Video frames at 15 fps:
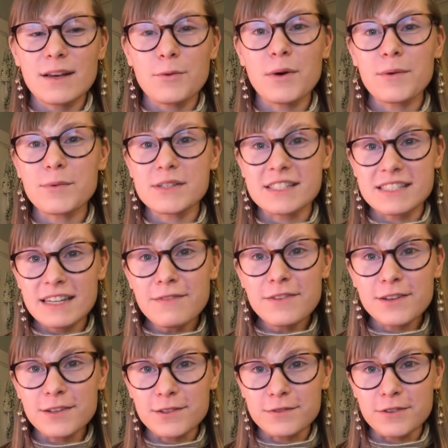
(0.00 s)
what was
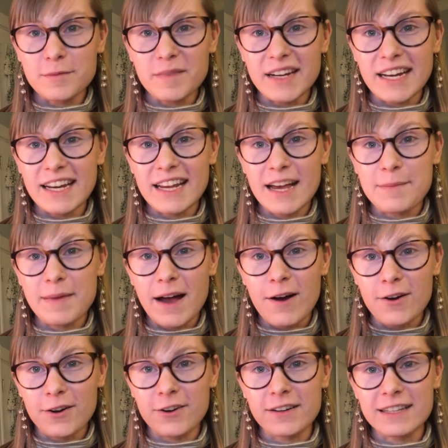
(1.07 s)
difficult for me
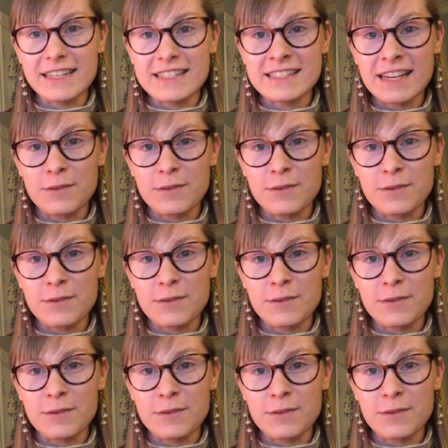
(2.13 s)
about acrylics